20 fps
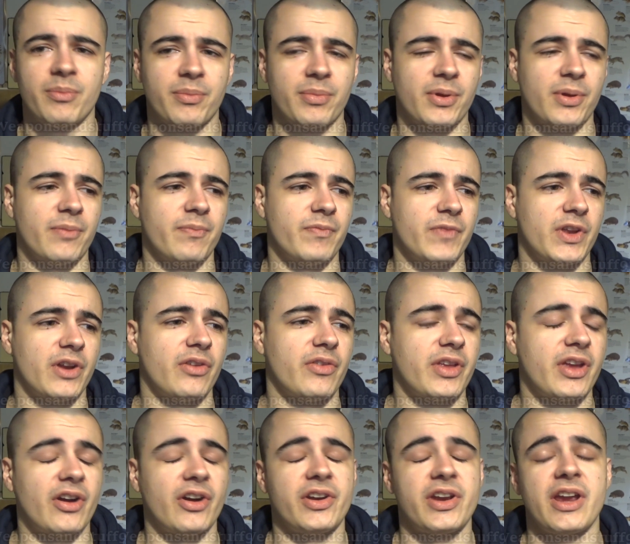But, you know,
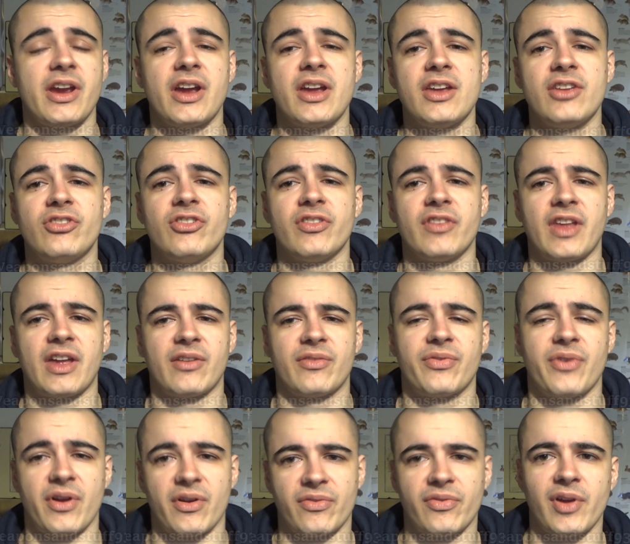the idea isn't that
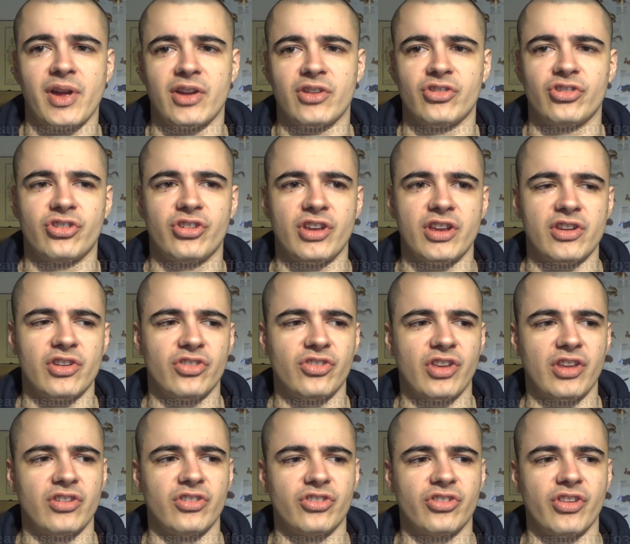far-fetched, in the
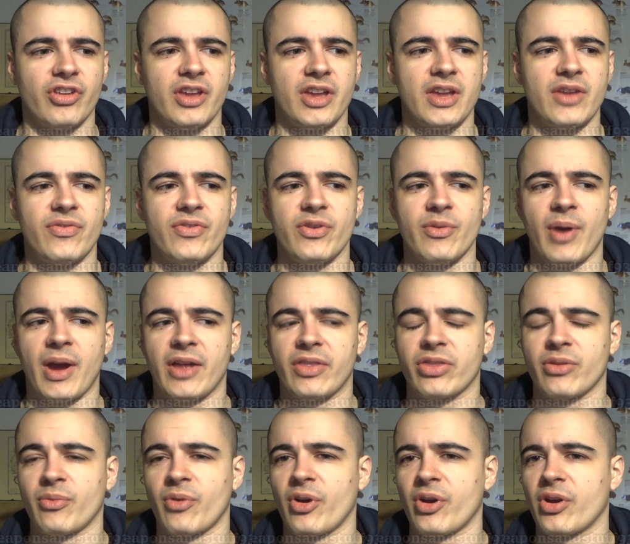sense that if you had
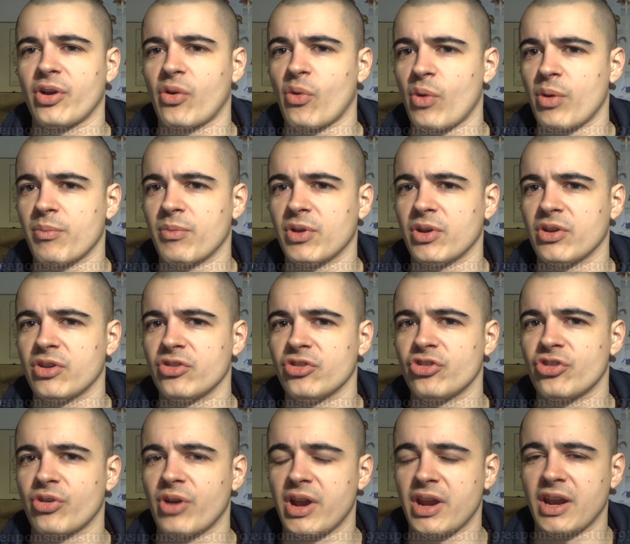the right equipment and
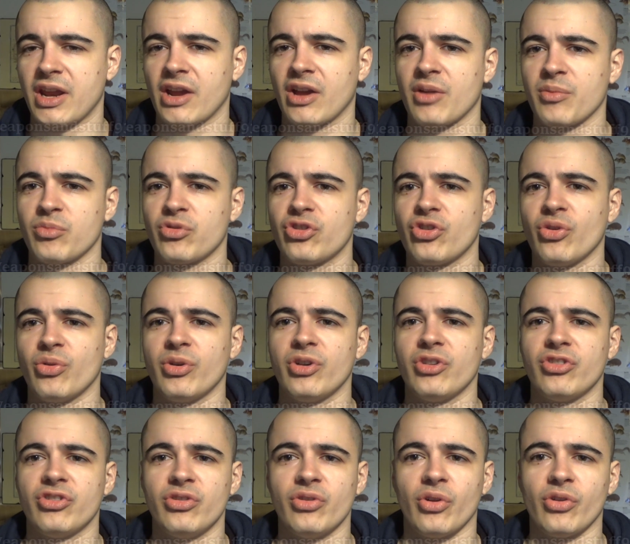training, I'm sure
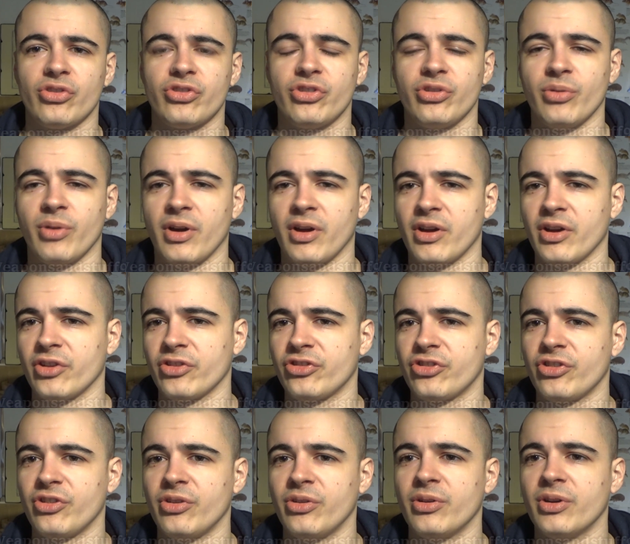it's not too hard
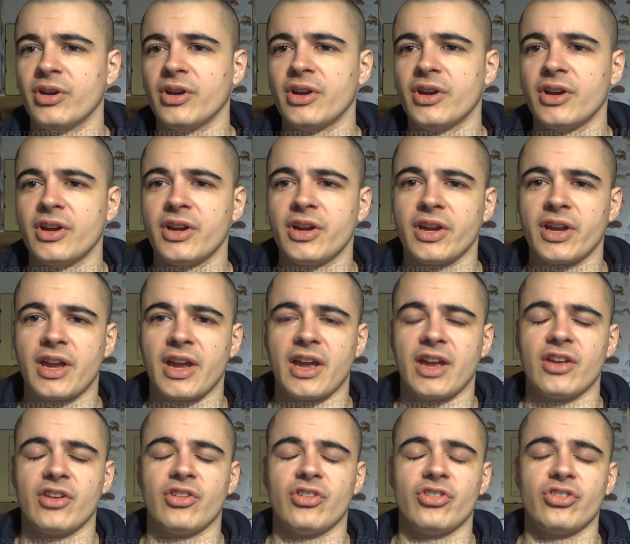to
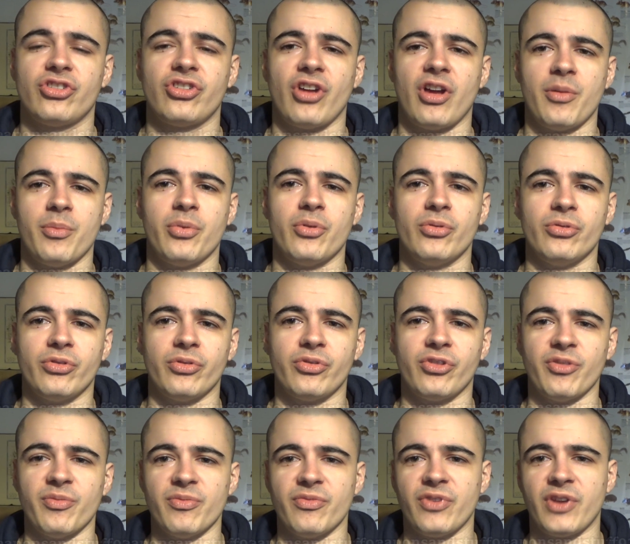get samples of
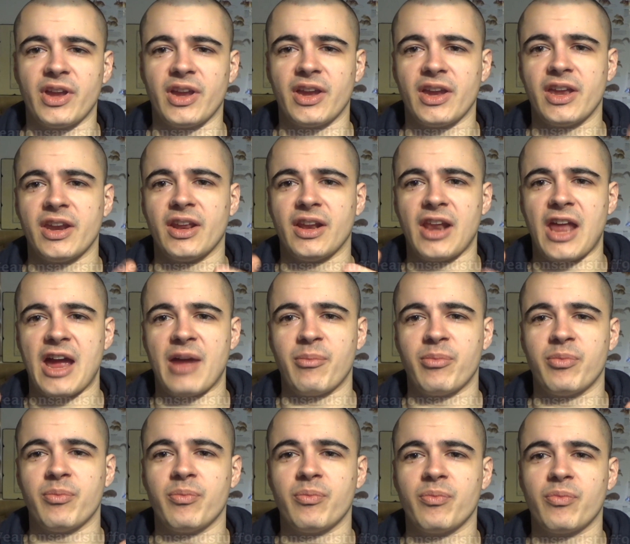something in a lab,
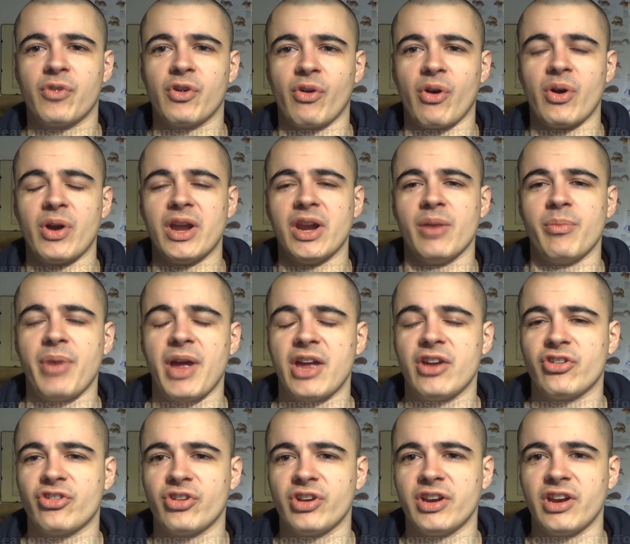grow it in a
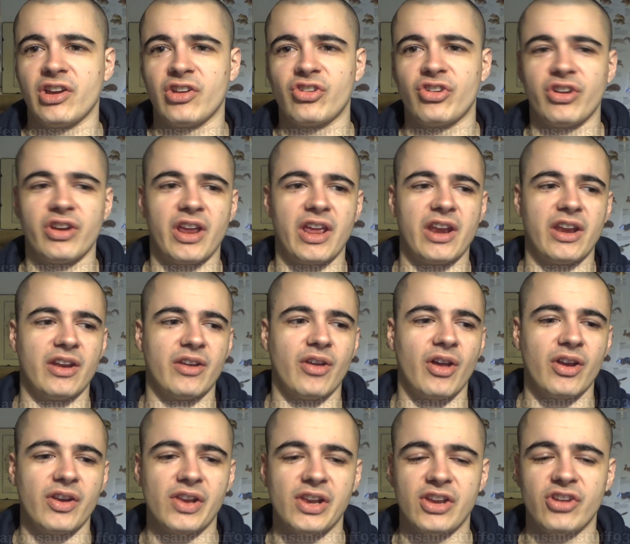Petri dish, and then
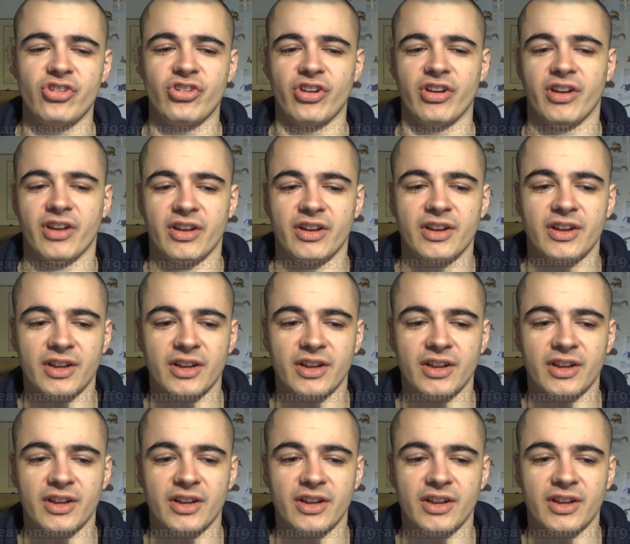unleash it.